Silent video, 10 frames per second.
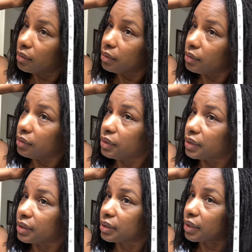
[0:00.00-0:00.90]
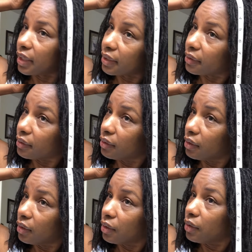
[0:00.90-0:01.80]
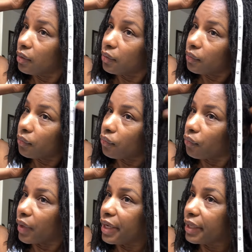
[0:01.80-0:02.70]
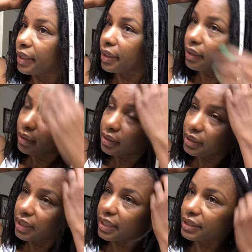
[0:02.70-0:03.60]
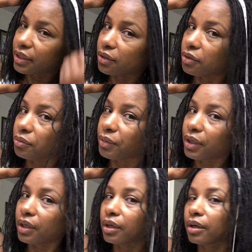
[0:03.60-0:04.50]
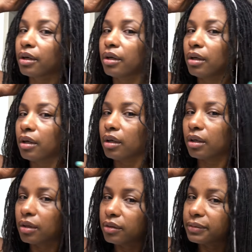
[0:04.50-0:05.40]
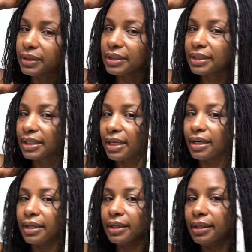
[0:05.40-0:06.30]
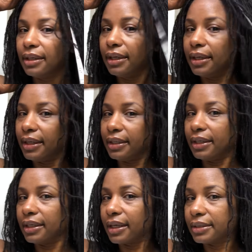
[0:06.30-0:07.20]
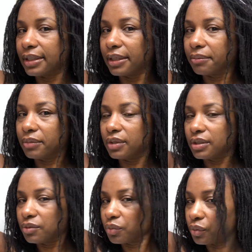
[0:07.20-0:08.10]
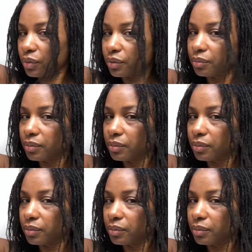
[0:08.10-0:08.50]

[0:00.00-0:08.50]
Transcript: you just kind of rake / comb your hair over to the side, and then I take this ruler